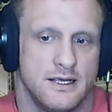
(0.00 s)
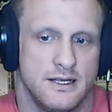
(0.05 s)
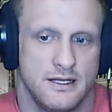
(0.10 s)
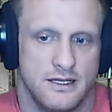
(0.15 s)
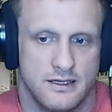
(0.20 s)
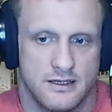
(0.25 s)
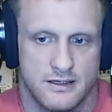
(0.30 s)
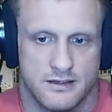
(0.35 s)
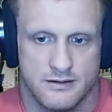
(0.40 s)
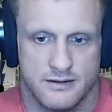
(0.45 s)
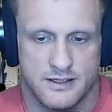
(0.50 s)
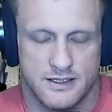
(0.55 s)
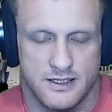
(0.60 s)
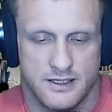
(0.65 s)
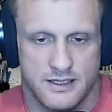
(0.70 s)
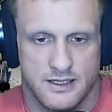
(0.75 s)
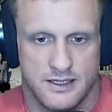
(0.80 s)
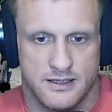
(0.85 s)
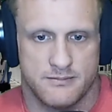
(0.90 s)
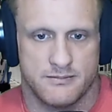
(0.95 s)
you know,
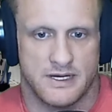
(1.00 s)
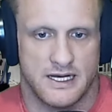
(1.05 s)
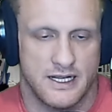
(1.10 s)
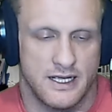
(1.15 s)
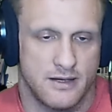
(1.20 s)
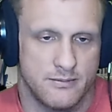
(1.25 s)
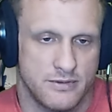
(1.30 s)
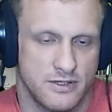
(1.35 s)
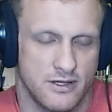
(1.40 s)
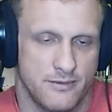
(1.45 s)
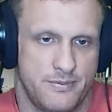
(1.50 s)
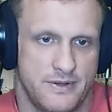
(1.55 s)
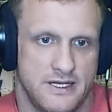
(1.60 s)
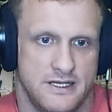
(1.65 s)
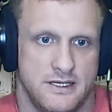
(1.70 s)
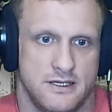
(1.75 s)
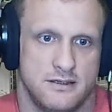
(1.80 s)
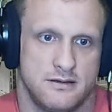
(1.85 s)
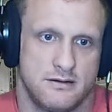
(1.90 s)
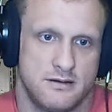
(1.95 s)
in my humble
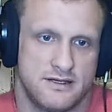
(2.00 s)
opinion,